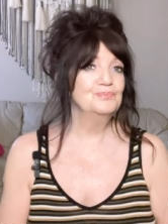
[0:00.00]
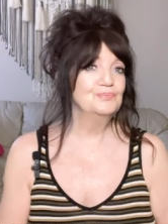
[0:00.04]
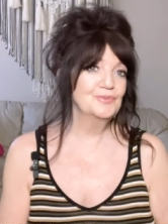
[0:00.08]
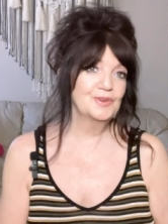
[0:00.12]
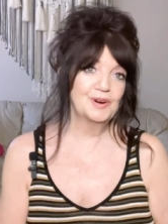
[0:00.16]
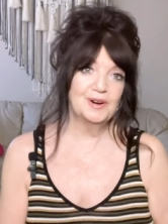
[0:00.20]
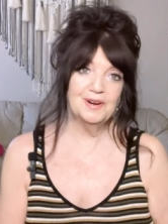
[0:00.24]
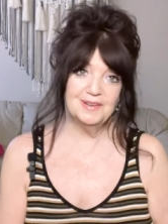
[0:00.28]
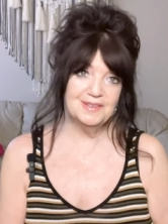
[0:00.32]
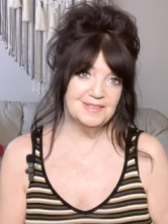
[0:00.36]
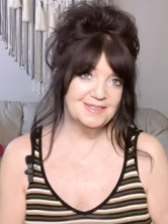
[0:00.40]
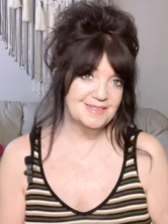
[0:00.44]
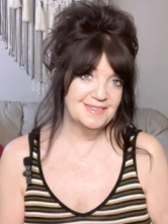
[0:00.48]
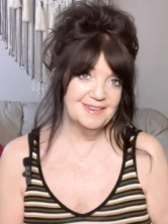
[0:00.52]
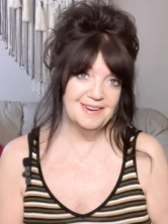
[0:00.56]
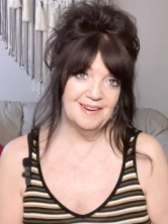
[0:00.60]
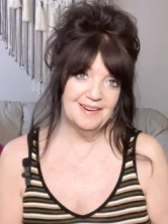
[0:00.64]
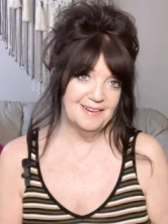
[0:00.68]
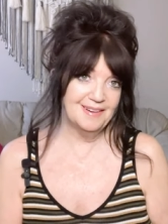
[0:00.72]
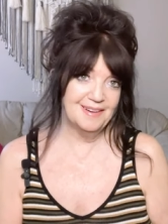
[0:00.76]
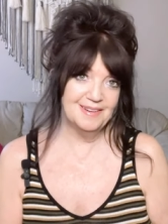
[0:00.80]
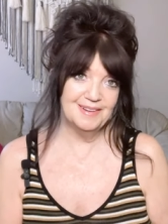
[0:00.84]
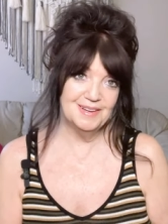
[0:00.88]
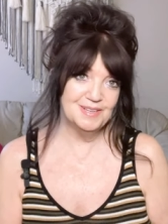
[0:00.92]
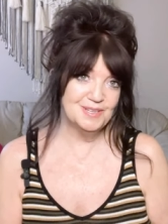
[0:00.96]
There's
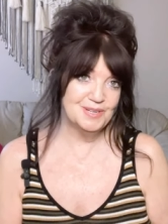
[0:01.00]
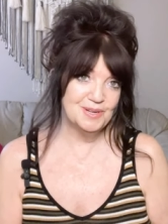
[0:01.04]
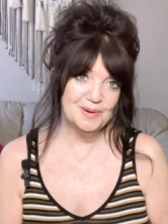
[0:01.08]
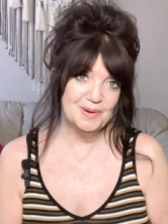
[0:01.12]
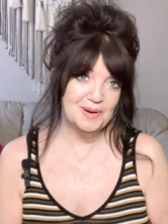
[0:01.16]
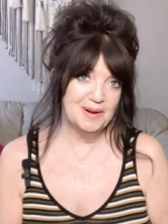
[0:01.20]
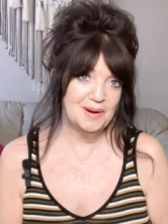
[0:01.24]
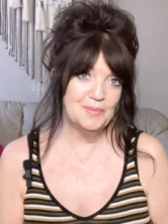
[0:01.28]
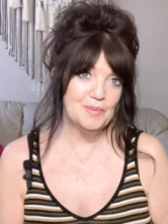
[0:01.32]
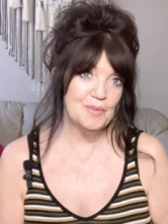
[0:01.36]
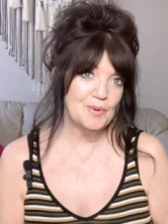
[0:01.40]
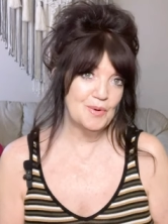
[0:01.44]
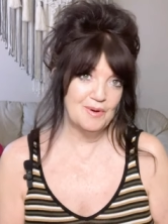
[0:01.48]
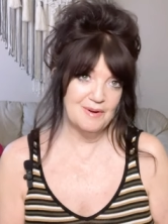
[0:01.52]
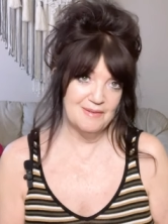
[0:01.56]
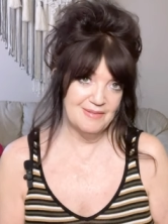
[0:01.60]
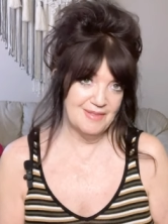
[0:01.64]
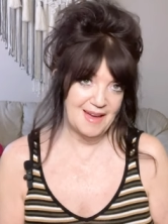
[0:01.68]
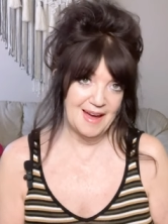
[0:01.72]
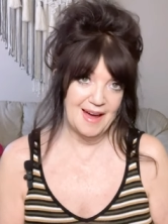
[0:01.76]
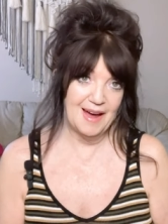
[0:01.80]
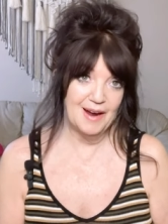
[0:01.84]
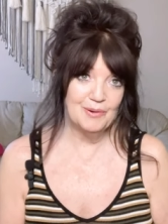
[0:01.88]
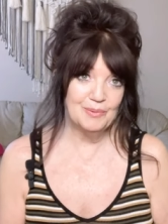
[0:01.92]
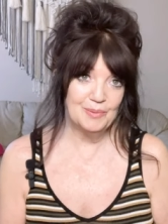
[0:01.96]
not going to do any more of
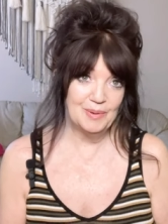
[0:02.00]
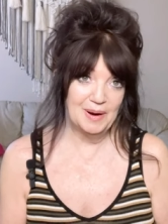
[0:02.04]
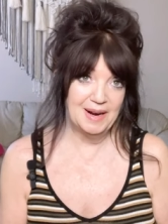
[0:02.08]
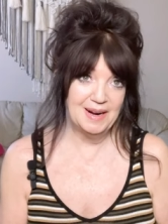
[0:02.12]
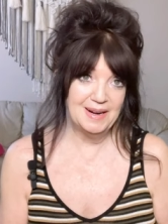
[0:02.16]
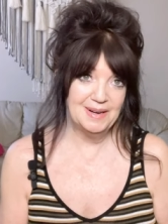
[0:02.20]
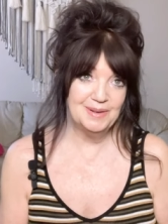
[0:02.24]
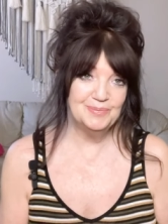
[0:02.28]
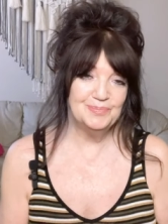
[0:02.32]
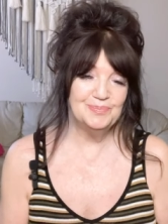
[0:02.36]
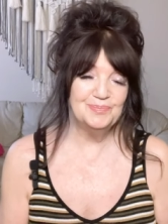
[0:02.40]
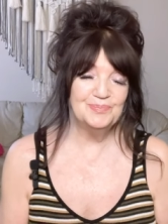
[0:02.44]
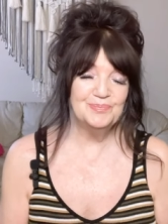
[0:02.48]
that, right?